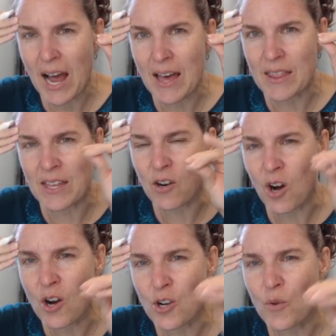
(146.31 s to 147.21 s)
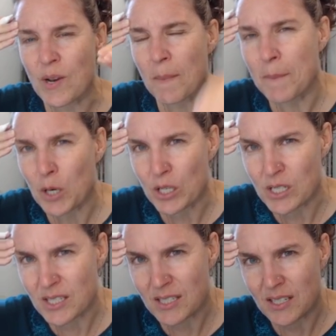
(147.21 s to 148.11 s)
there are no
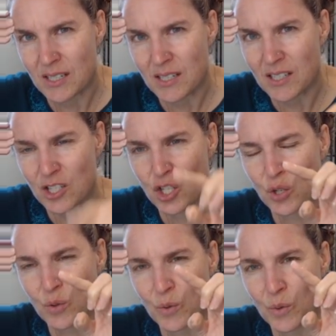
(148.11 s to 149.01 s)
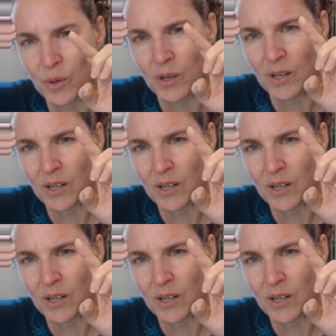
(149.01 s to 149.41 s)
numbers to